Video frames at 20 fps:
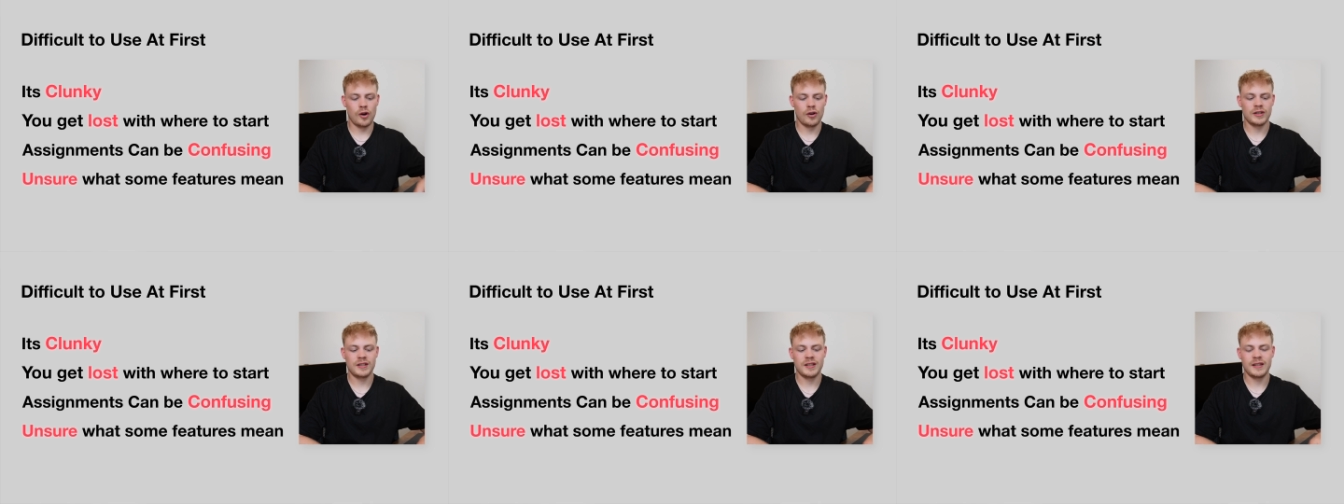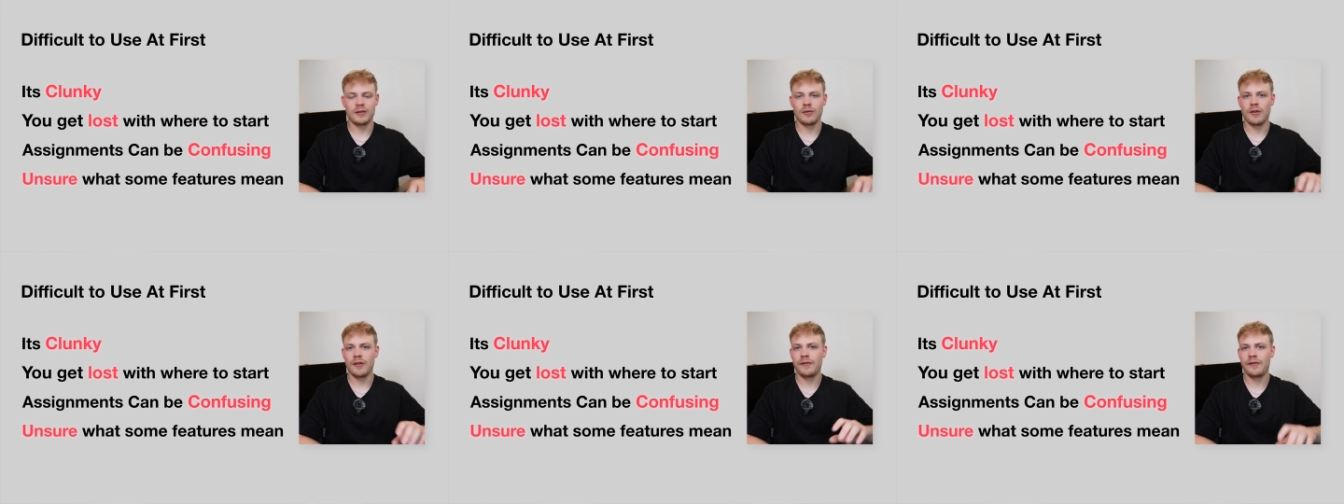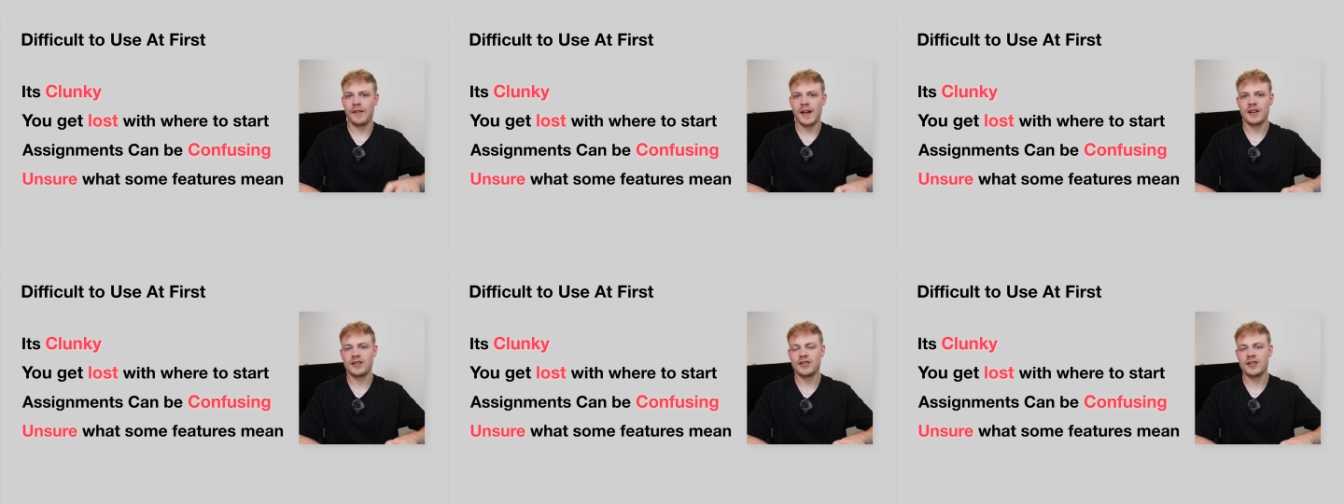what the
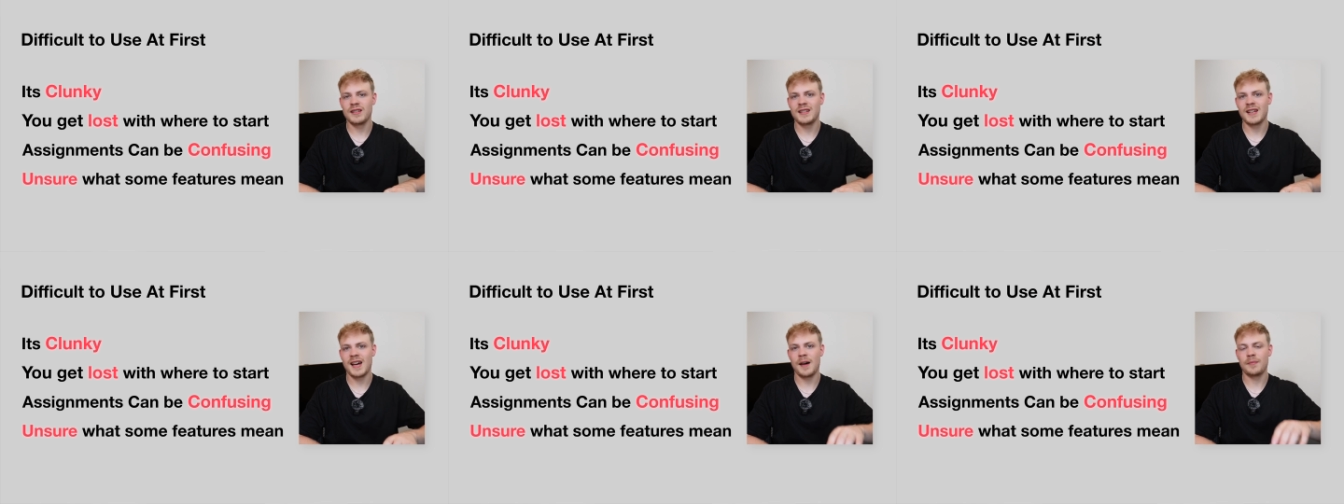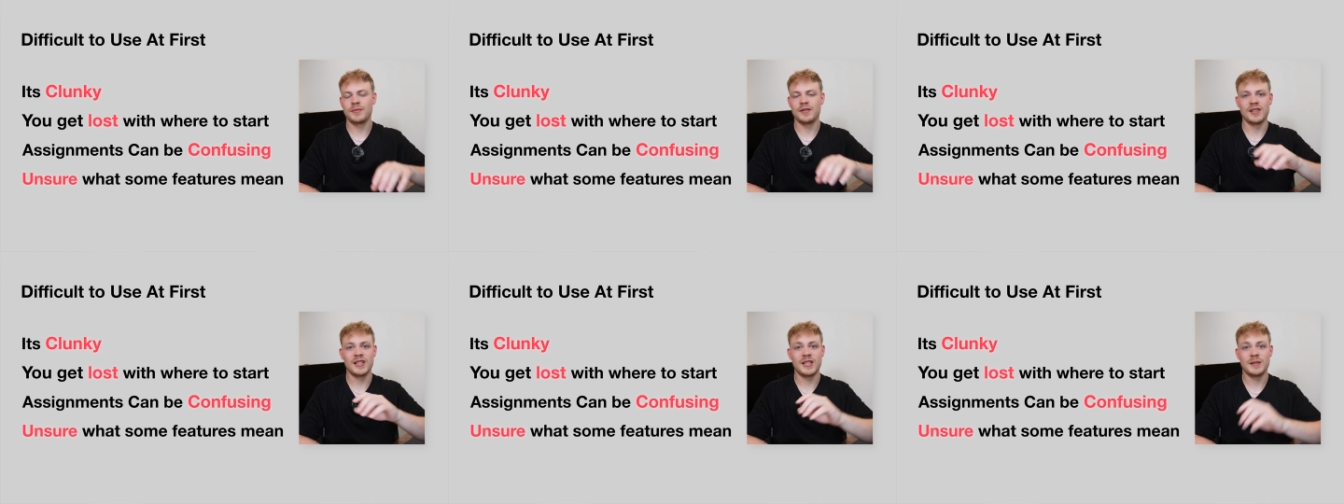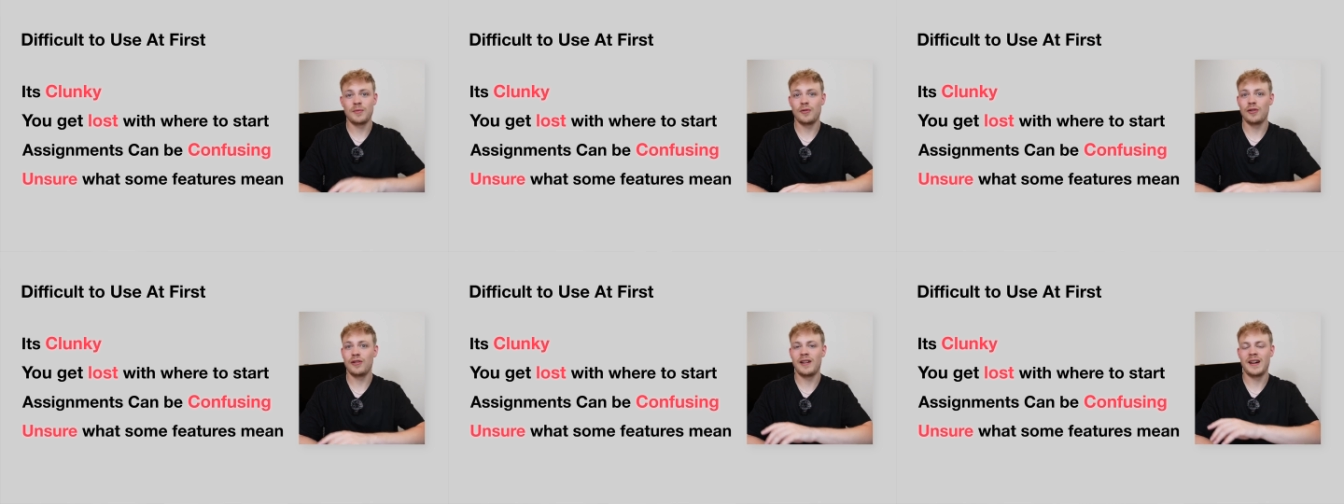reflection tabs and the
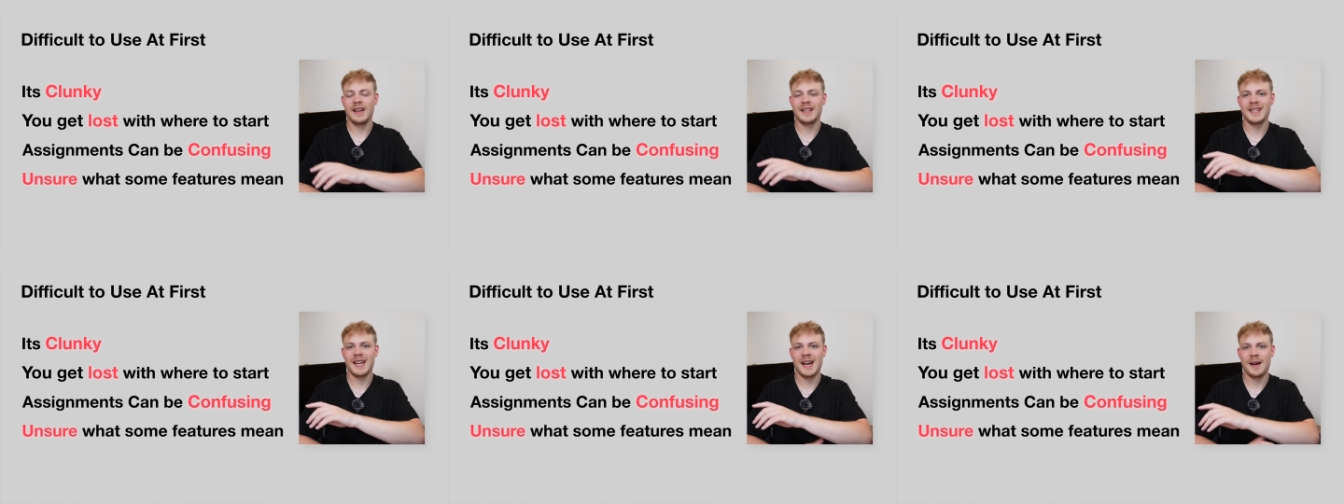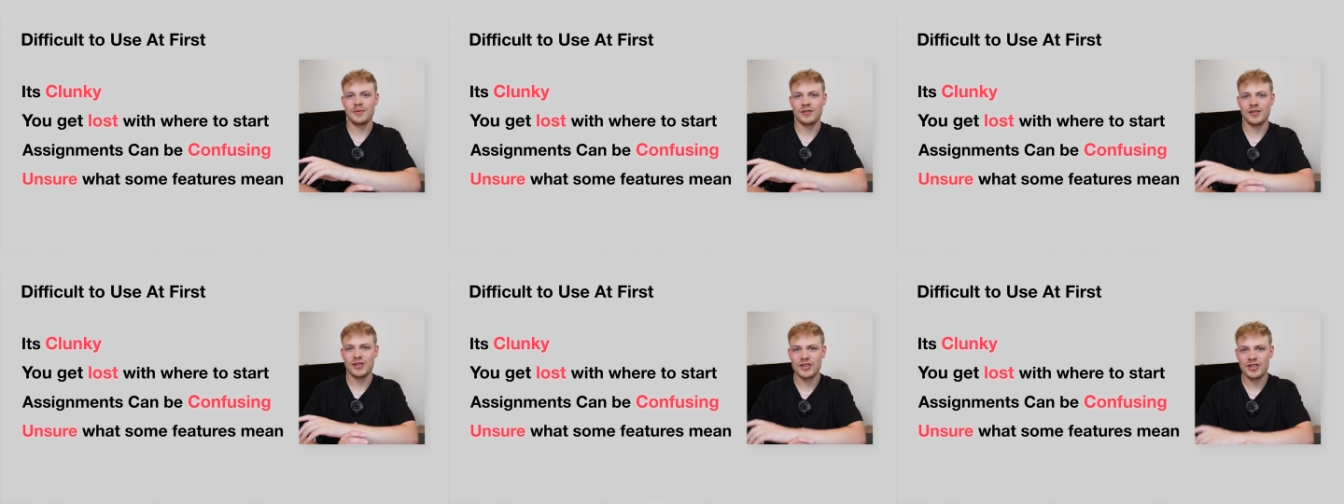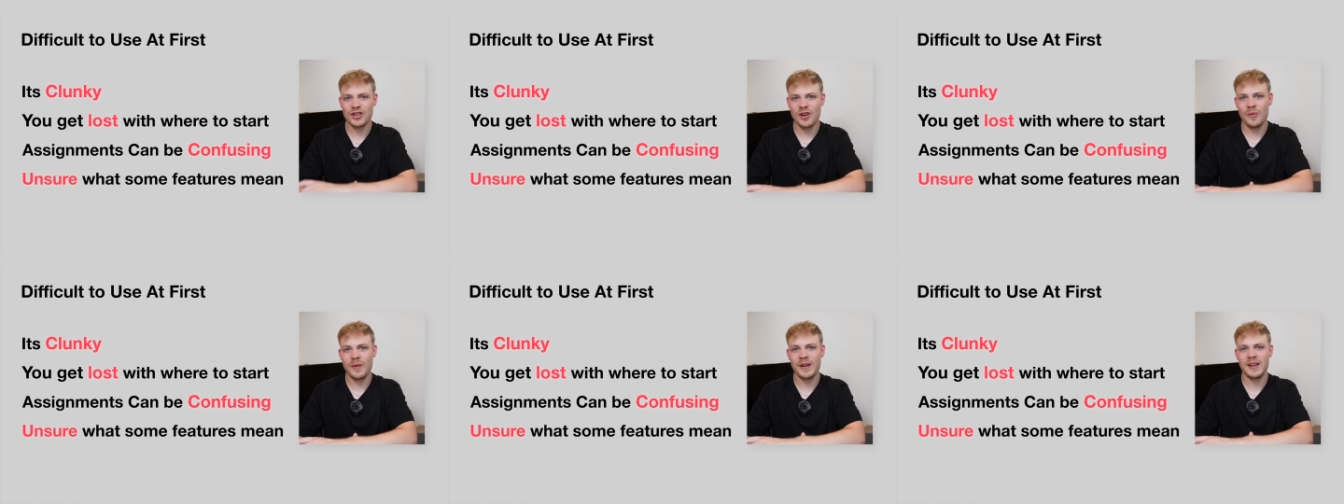spotlight tabs are
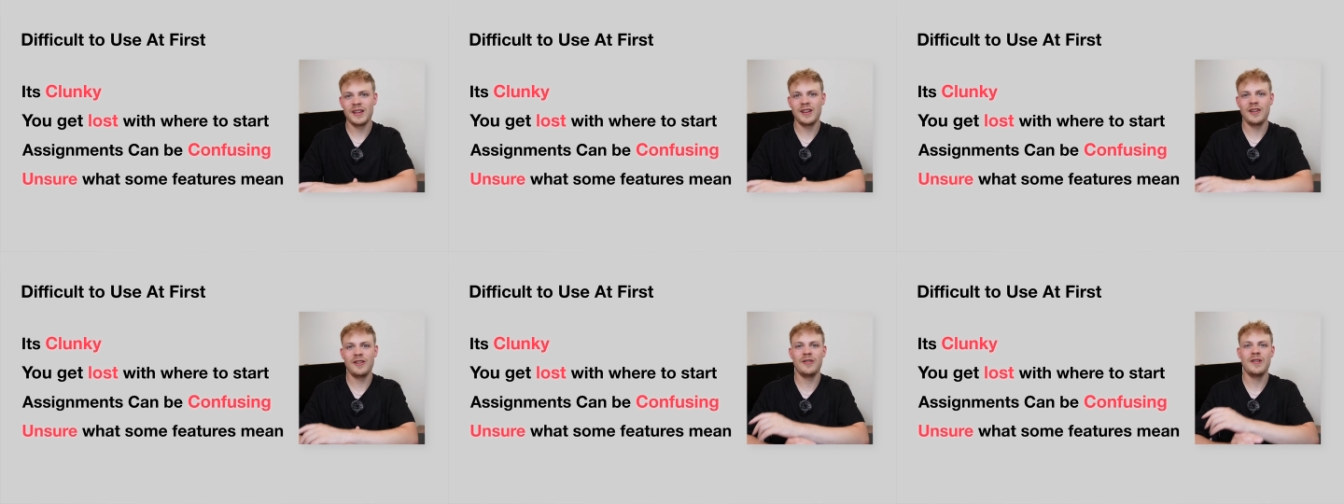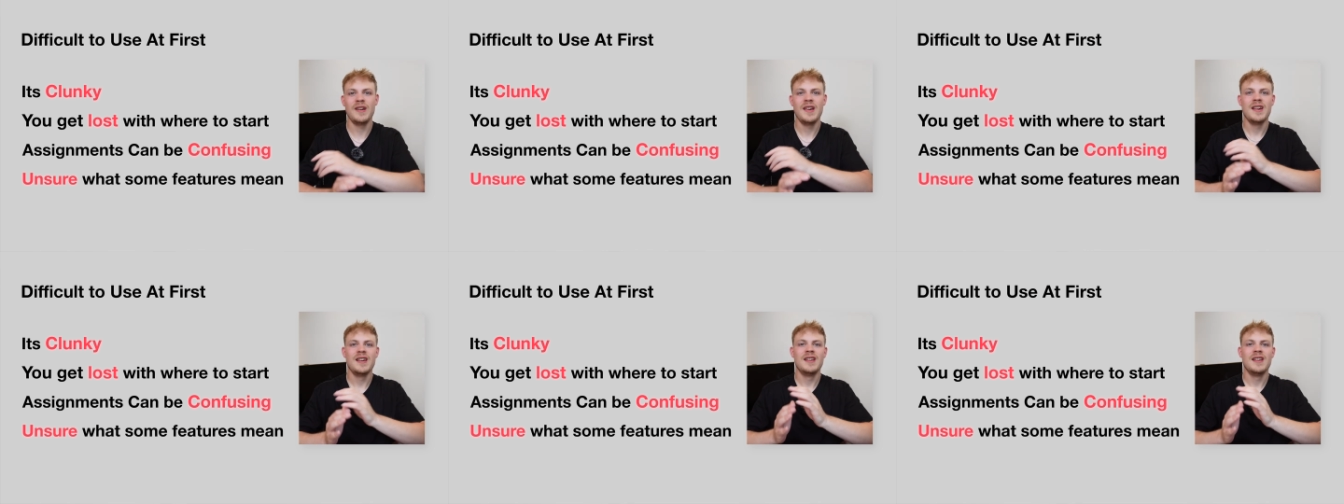showing you.